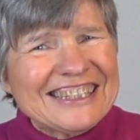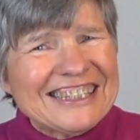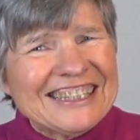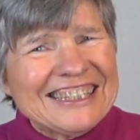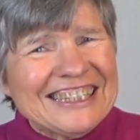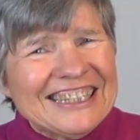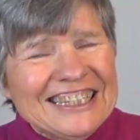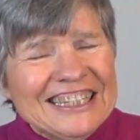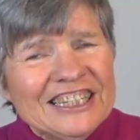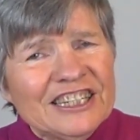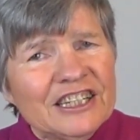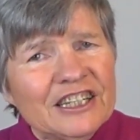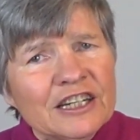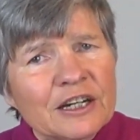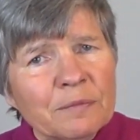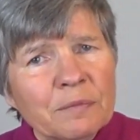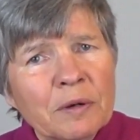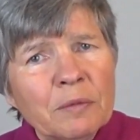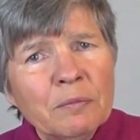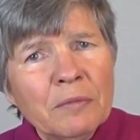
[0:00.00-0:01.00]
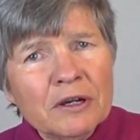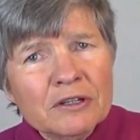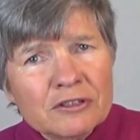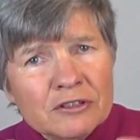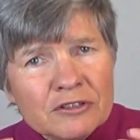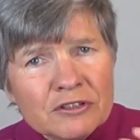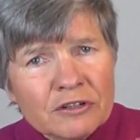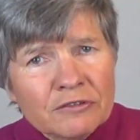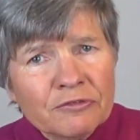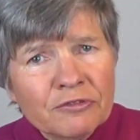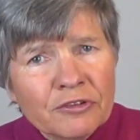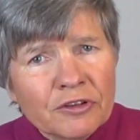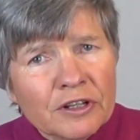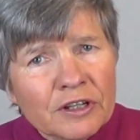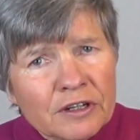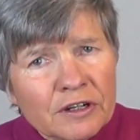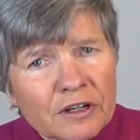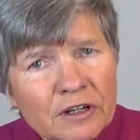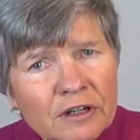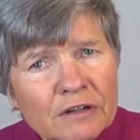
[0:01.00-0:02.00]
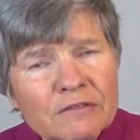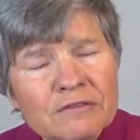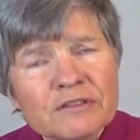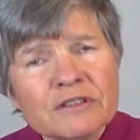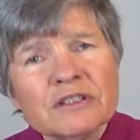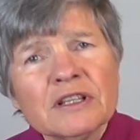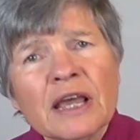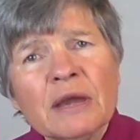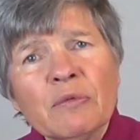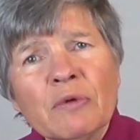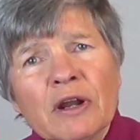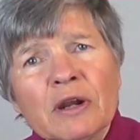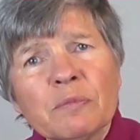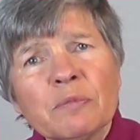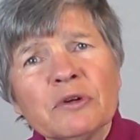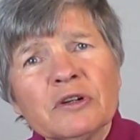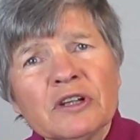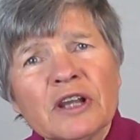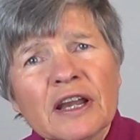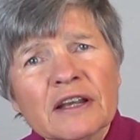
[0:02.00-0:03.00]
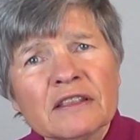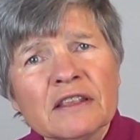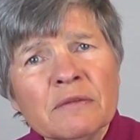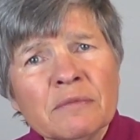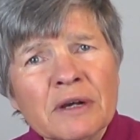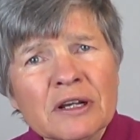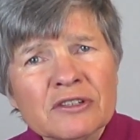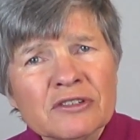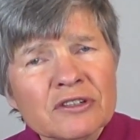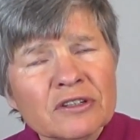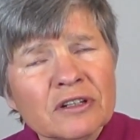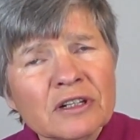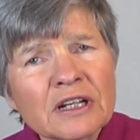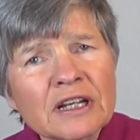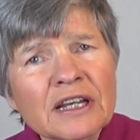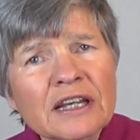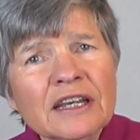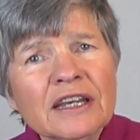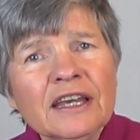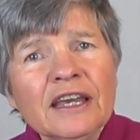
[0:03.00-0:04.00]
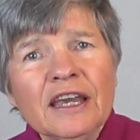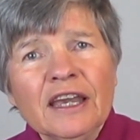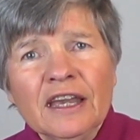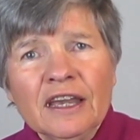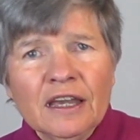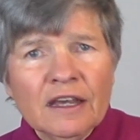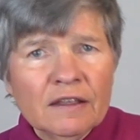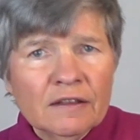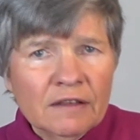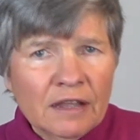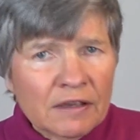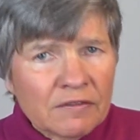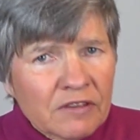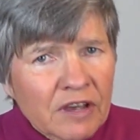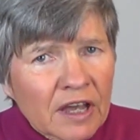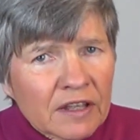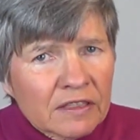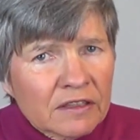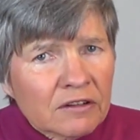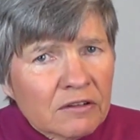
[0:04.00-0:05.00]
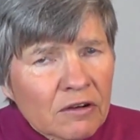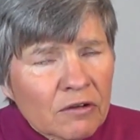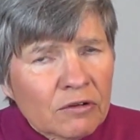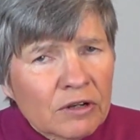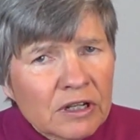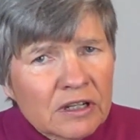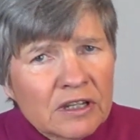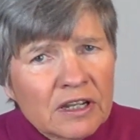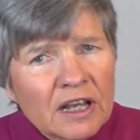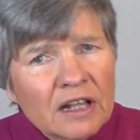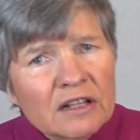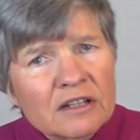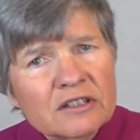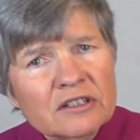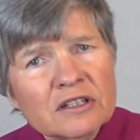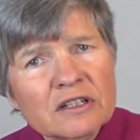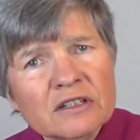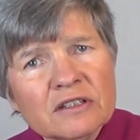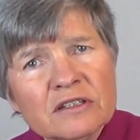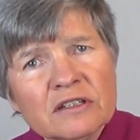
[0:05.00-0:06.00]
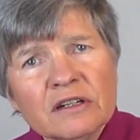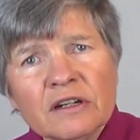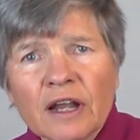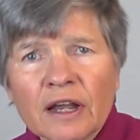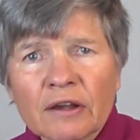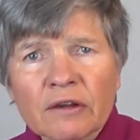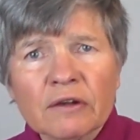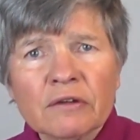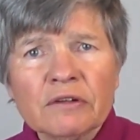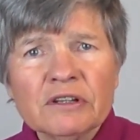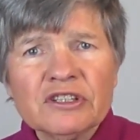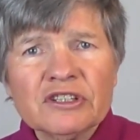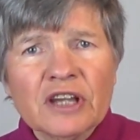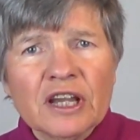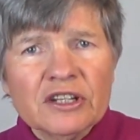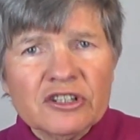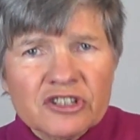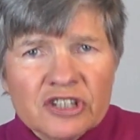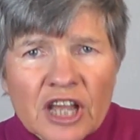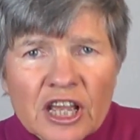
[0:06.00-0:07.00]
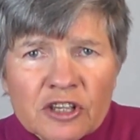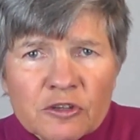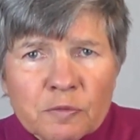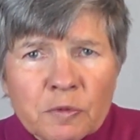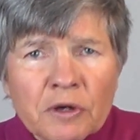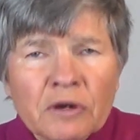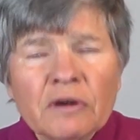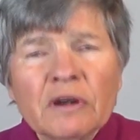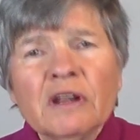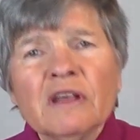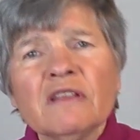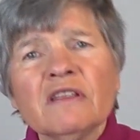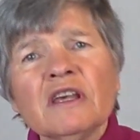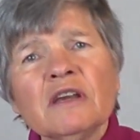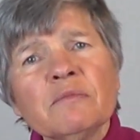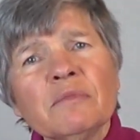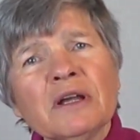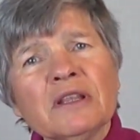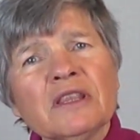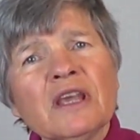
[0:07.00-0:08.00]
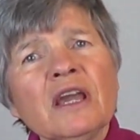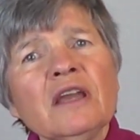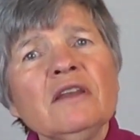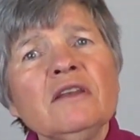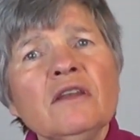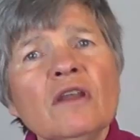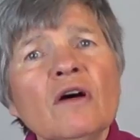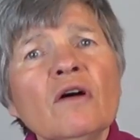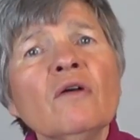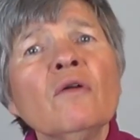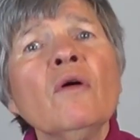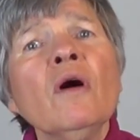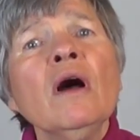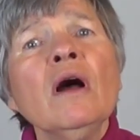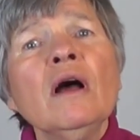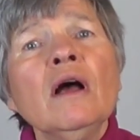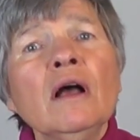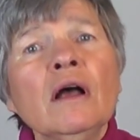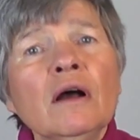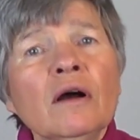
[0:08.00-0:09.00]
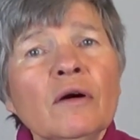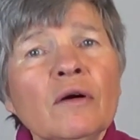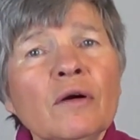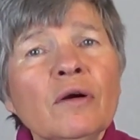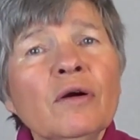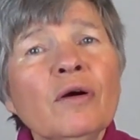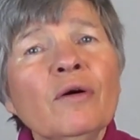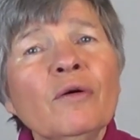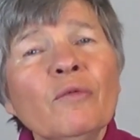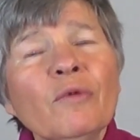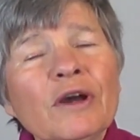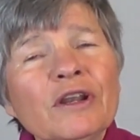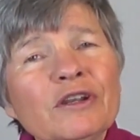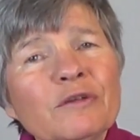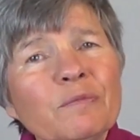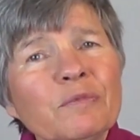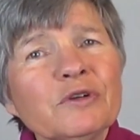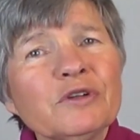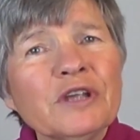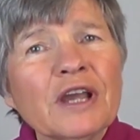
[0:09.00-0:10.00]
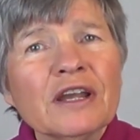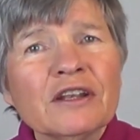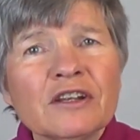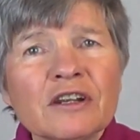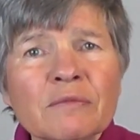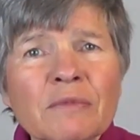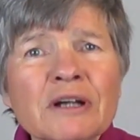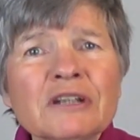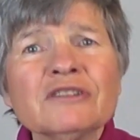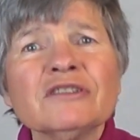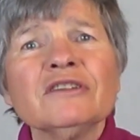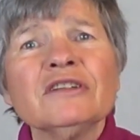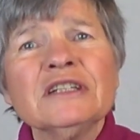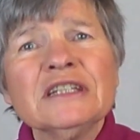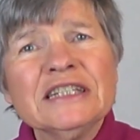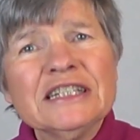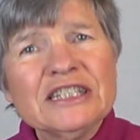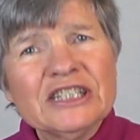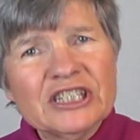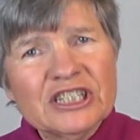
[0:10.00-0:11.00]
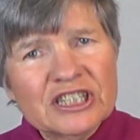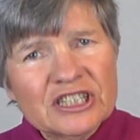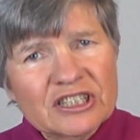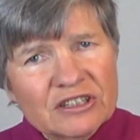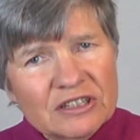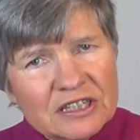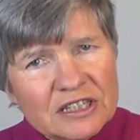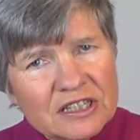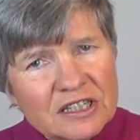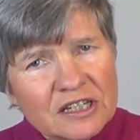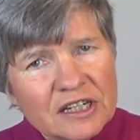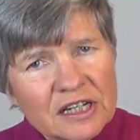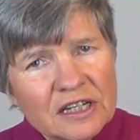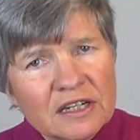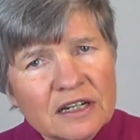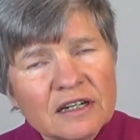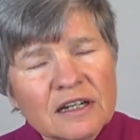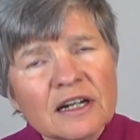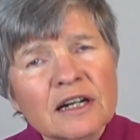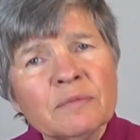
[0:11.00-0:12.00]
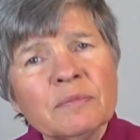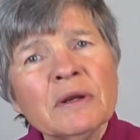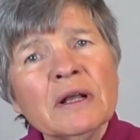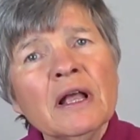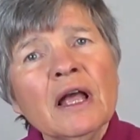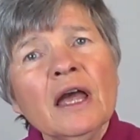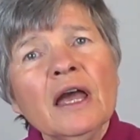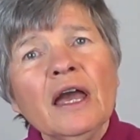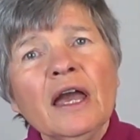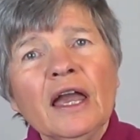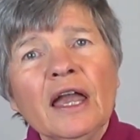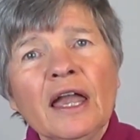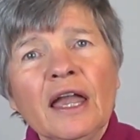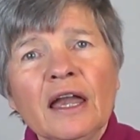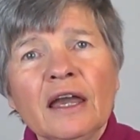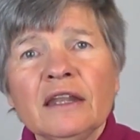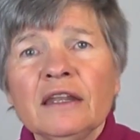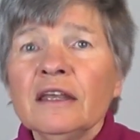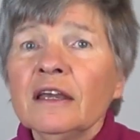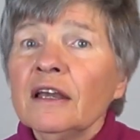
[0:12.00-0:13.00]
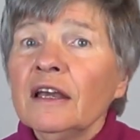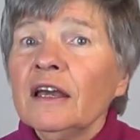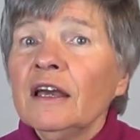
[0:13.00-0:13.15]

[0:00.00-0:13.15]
tighten up. Muscles are full of nerves. They want to protect the muscle. And they've got their own intelligence. They're not going to recite Shakespeare or anything, but they know when to protect your muscle, and it's just going to tighten it up. And